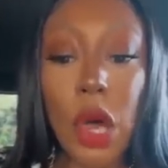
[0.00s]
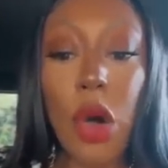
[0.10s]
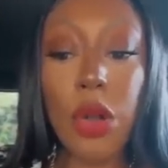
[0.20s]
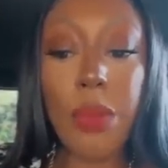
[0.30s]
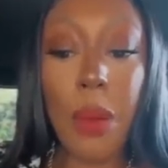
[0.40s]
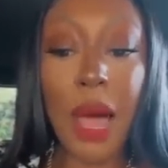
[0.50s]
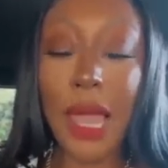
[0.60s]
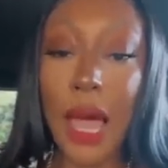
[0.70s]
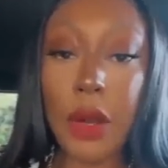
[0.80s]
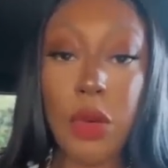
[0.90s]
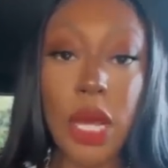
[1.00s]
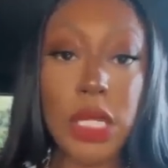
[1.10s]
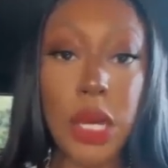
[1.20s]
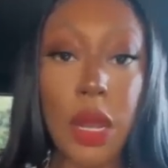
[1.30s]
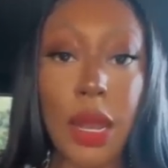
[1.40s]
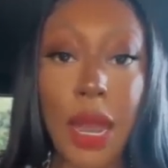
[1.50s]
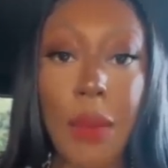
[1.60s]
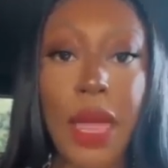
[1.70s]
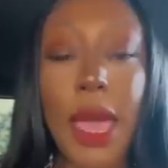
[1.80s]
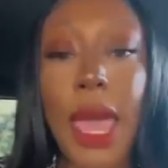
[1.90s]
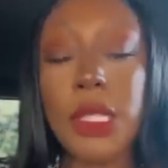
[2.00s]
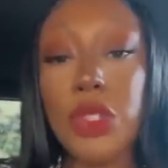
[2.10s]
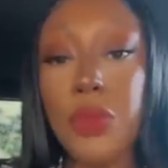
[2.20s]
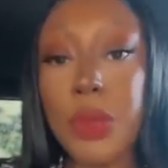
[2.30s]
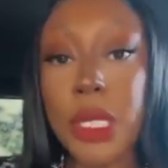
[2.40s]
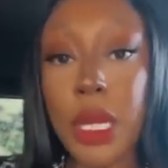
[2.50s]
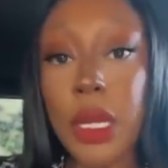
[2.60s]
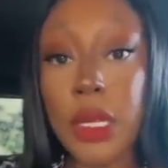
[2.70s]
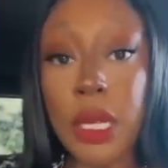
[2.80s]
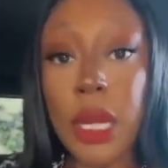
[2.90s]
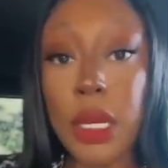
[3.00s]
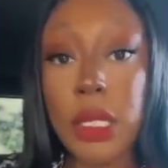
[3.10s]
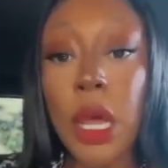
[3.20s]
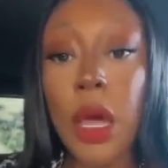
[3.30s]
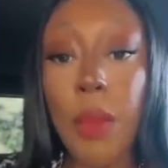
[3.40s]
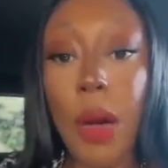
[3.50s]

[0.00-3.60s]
told about my line of questioning and I may ask you particular things